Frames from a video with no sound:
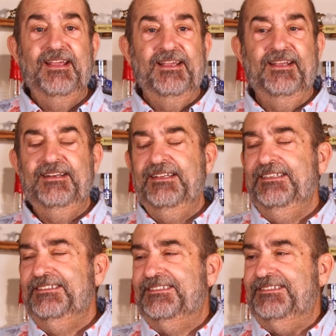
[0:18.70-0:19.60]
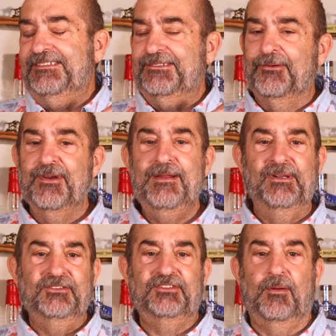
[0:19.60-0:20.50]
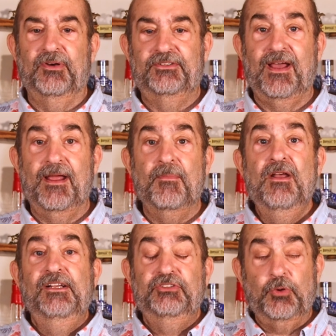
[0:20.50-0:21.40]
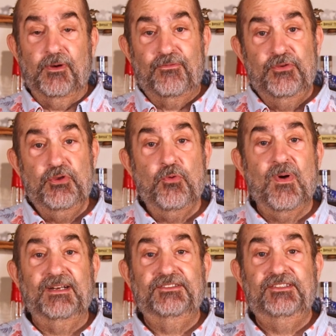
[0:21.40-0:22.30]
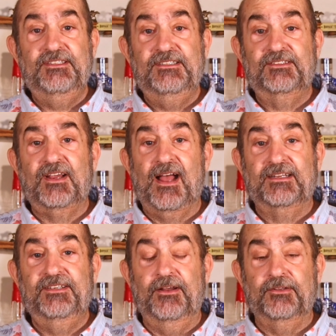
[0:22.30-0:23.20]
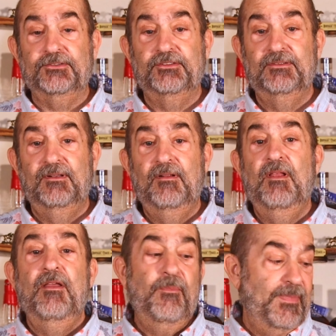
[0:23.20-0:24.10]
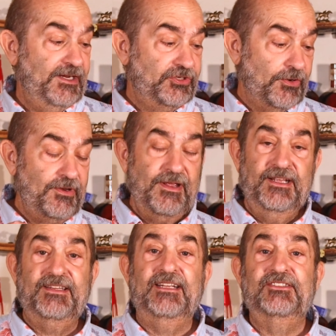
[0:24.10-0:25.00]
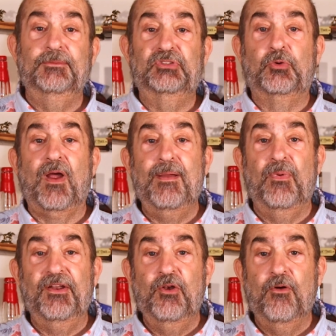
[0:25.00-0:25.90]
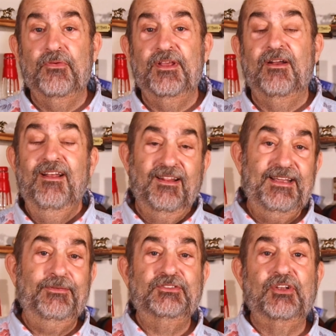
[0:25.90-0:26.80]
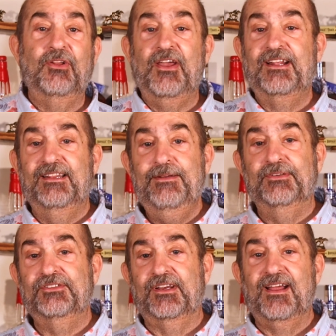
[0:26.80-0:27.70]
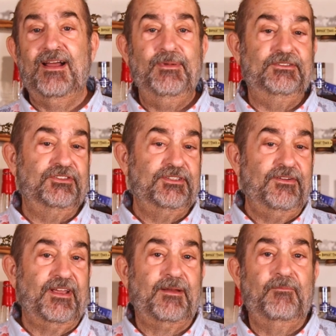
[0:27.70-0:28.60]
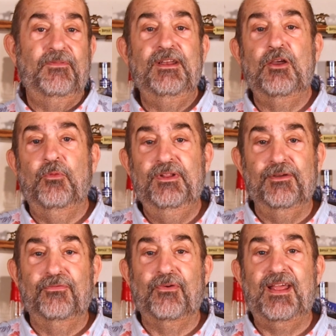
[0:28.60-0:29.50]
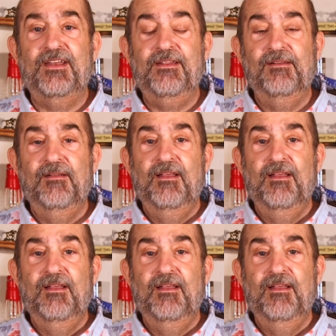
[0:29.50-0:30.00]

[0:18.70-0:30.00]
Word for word: It is screaming summertime. So if you want to see these cocktails, make sure you hit that subscribe button over there. Leave us a like, leave us a comment, share the video with a friend.